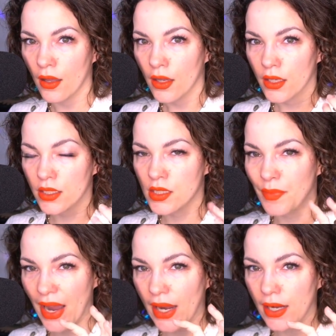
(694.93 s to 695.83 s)

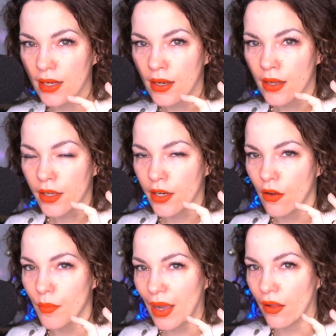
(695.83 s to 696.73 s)
Spain,
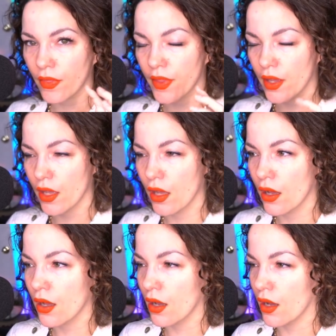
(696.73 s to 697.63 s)
about
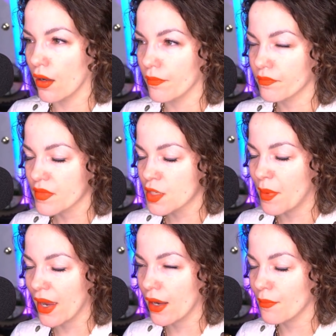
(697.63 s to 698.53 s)

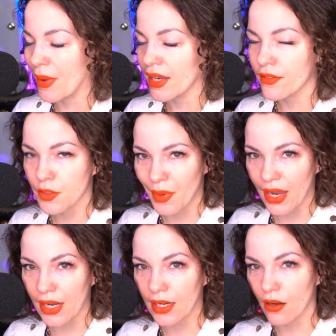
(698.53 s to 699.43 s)
the Bank of
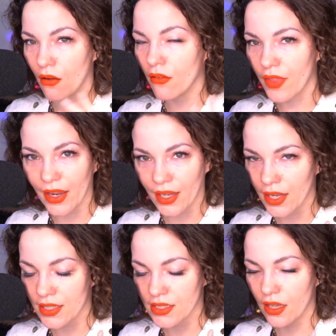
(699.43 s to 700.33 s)
Spain and all of that
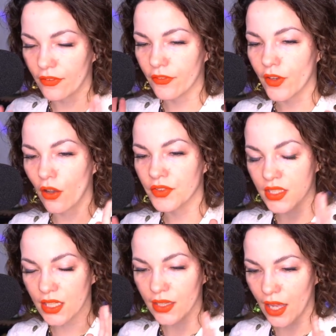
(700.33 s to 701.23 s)
kind of stuff. If y'all have
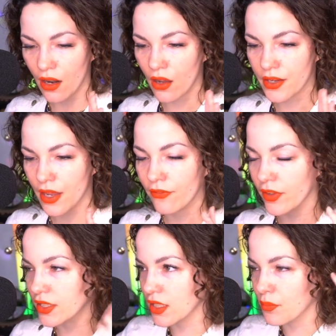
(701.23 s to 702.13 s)
seen that on
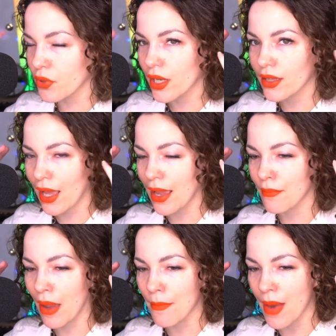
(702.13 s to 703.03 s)
Netflix, they're putting that
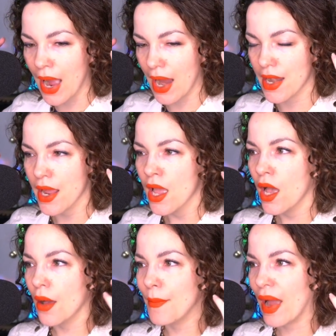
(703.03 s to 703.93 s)
in my mind
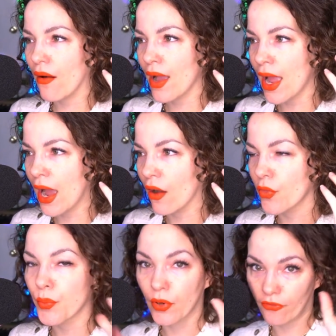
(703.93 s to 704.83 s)
about how
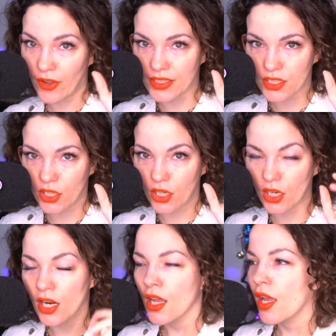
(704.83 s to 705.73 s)
the
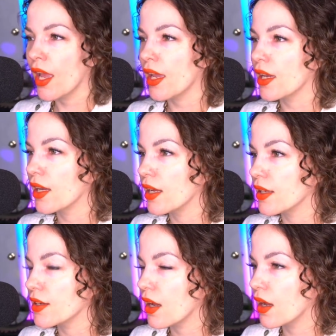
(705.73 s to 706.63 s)
professor and